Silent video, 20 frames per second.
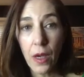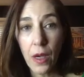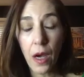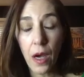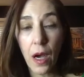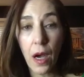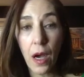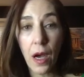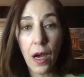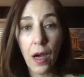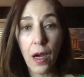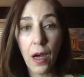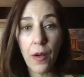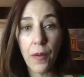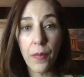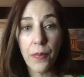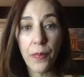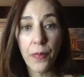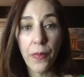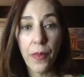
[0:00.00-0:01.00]

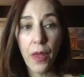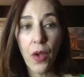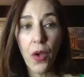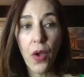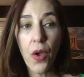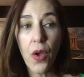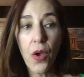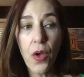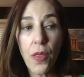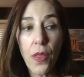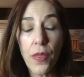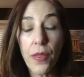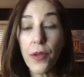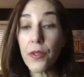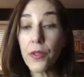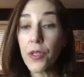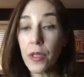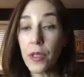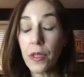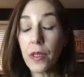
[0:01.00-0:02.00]
um,
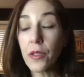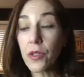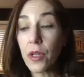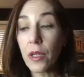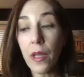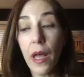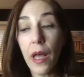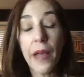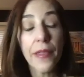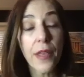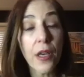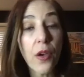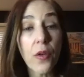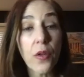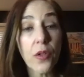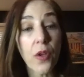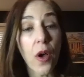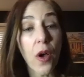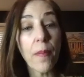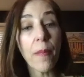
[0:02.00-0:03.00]
there's, there's a lot that
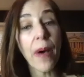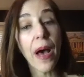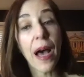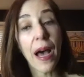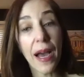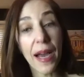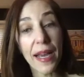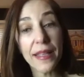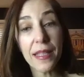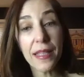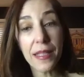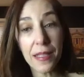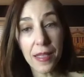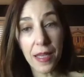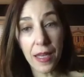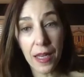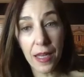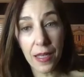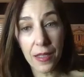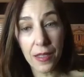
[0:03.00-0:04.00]
goes on behind the
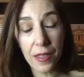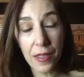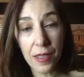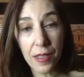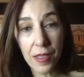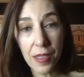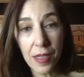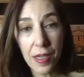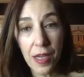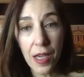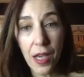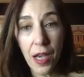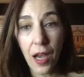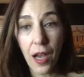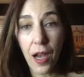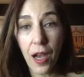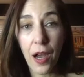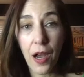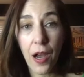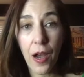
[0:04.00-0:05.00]
scenes
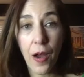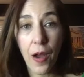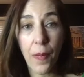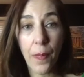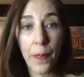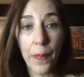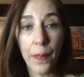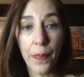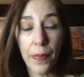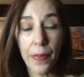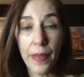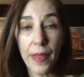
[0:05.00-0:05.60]
um,